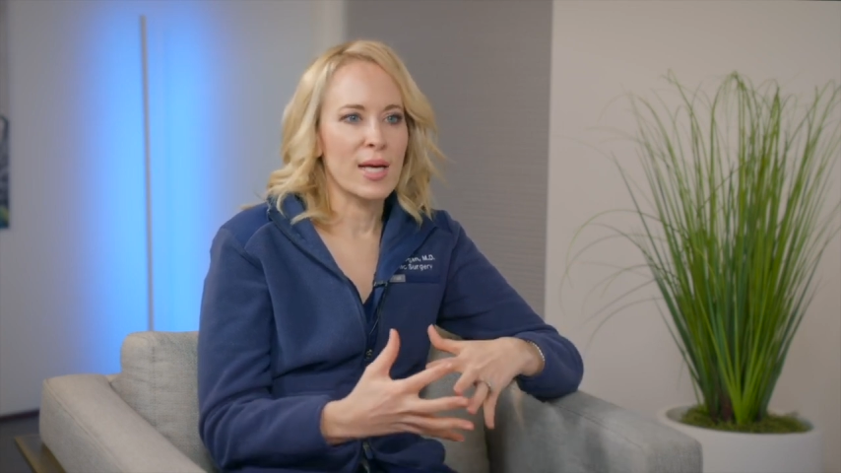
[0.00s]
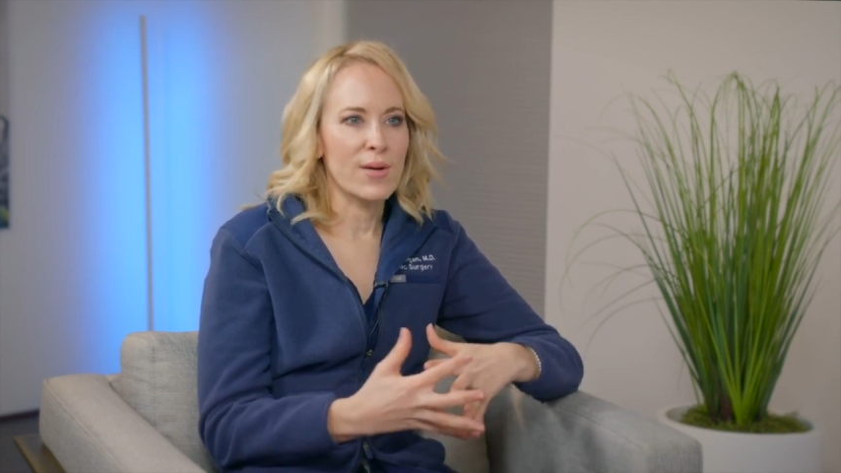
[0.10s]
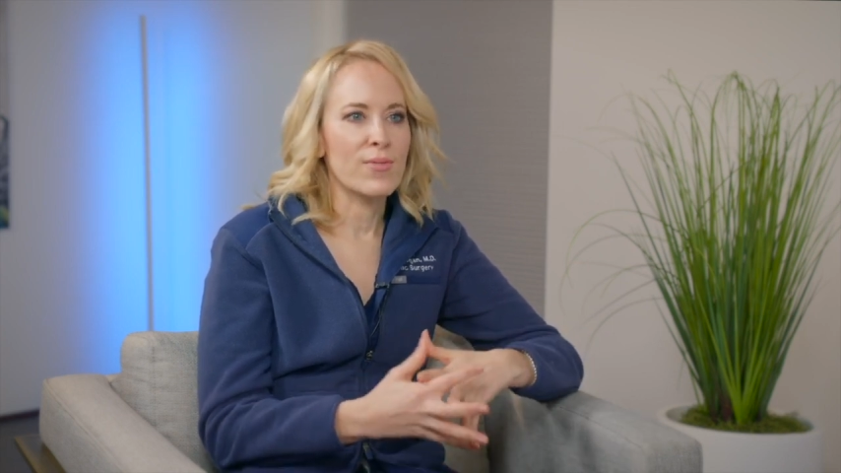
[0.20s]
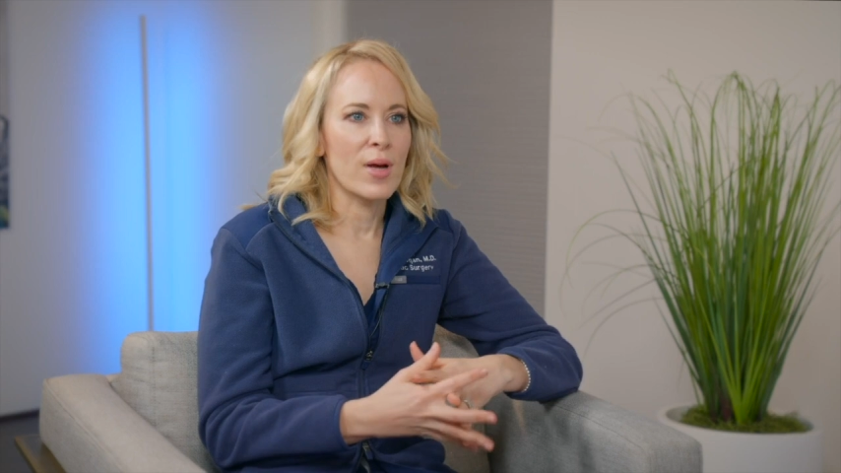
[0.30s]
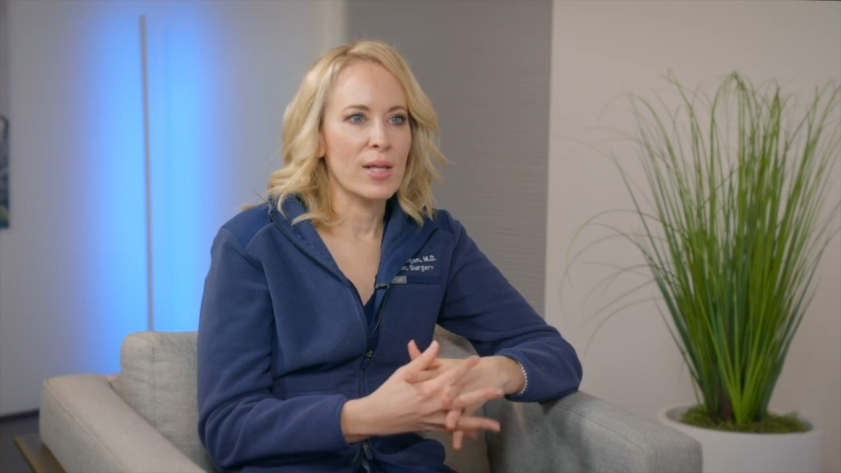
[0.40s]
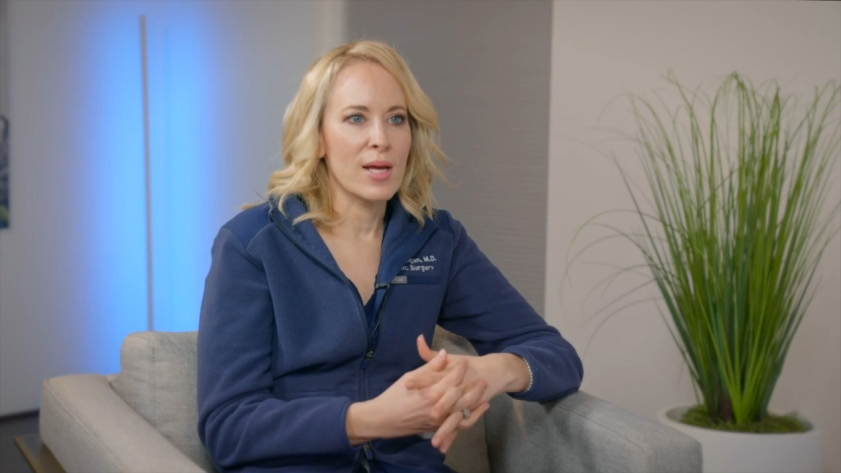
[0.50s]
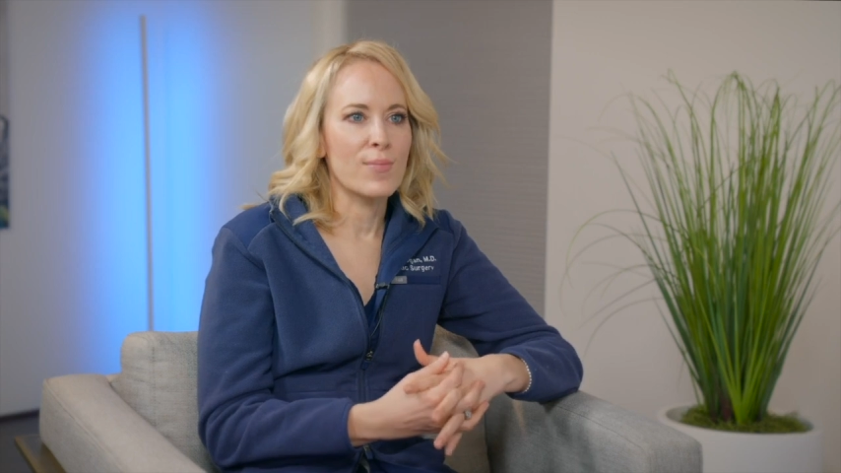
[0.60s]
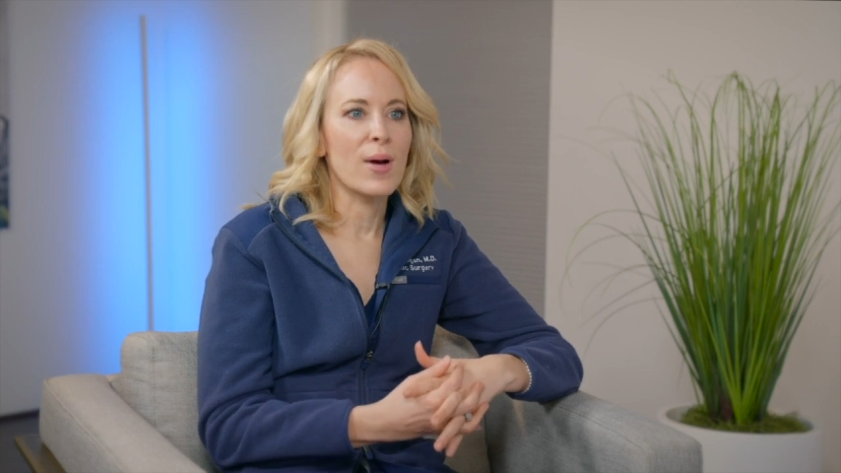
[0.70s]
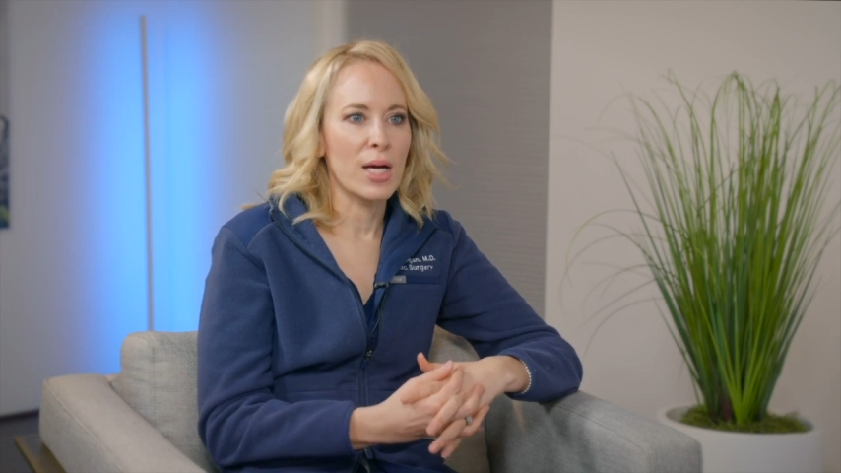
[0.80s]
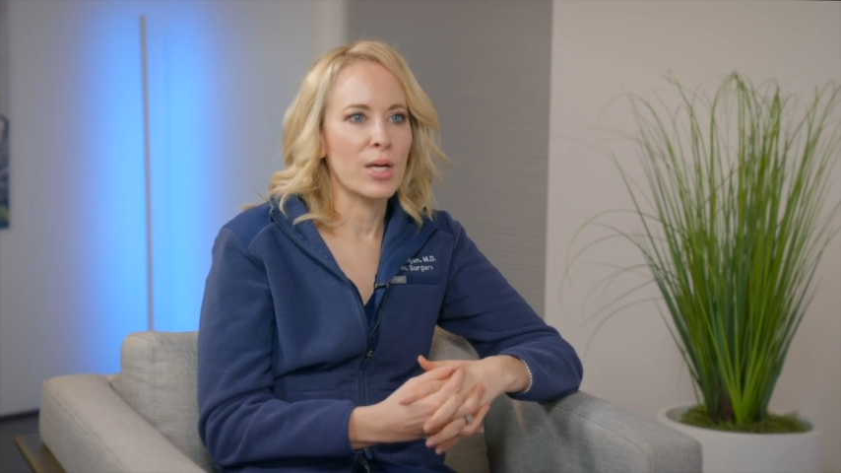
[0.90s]
lot
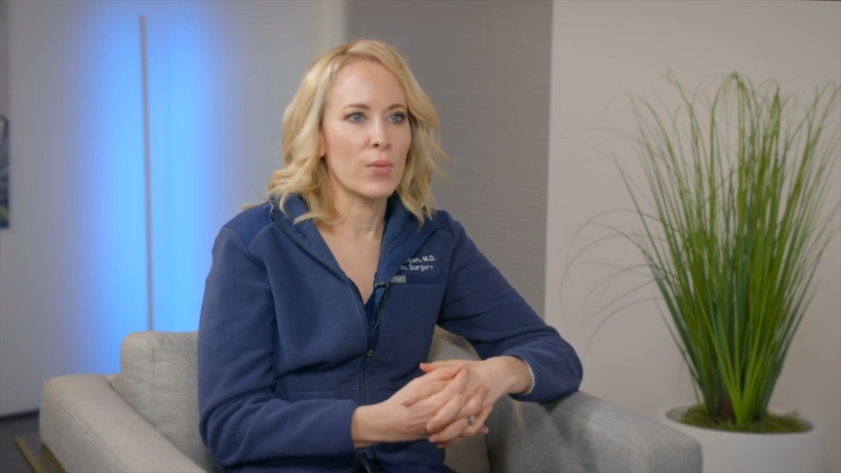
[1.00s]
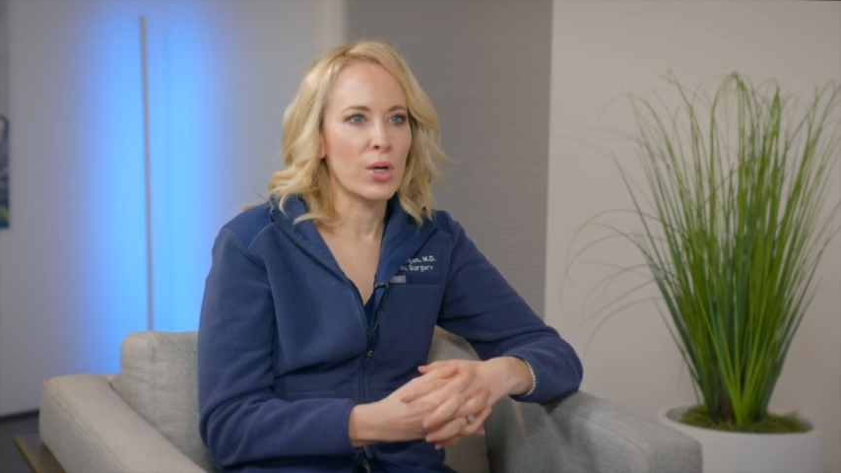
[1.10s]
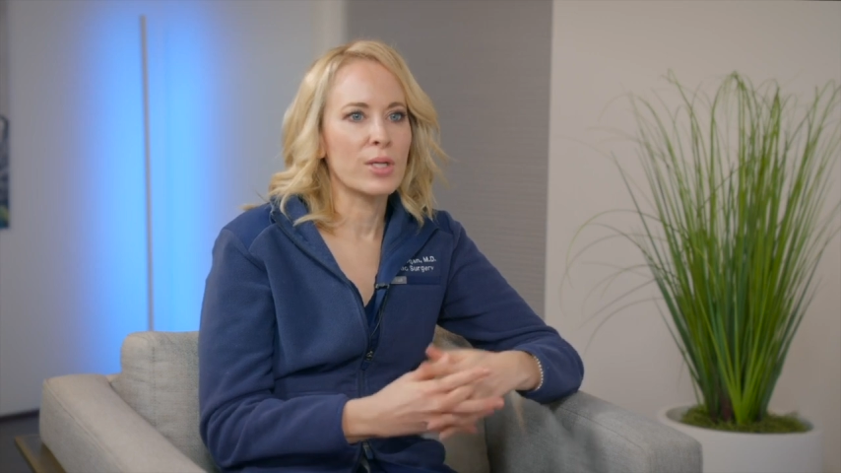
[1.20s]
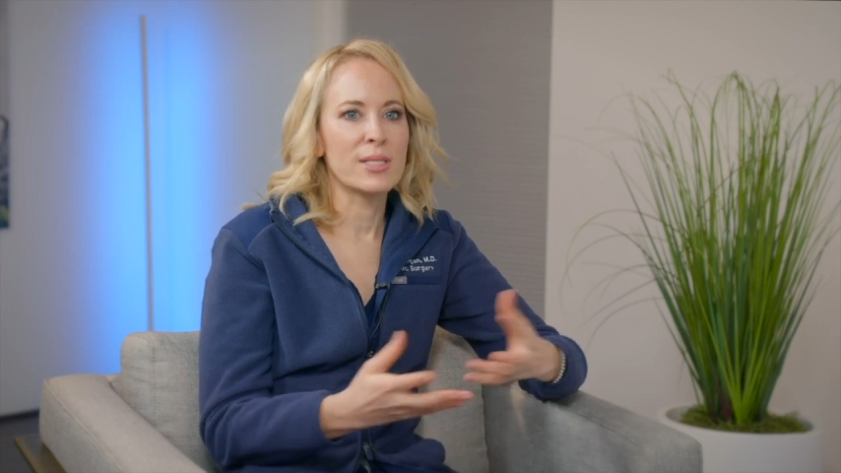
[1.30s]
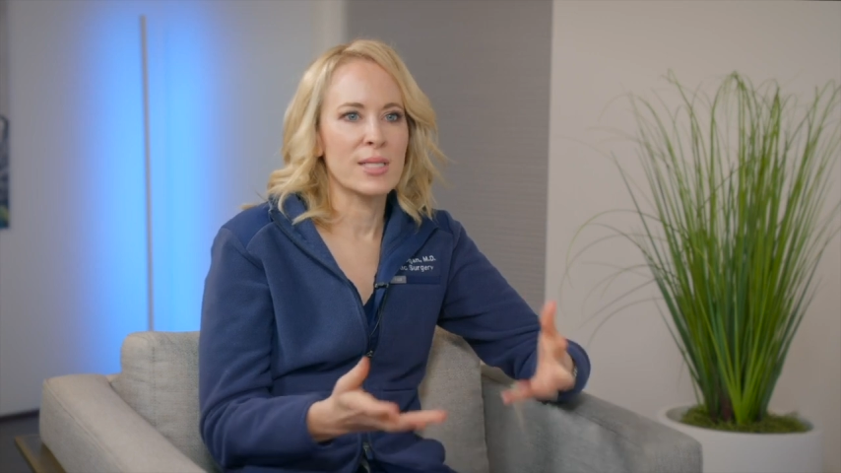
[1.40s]
of pocket work,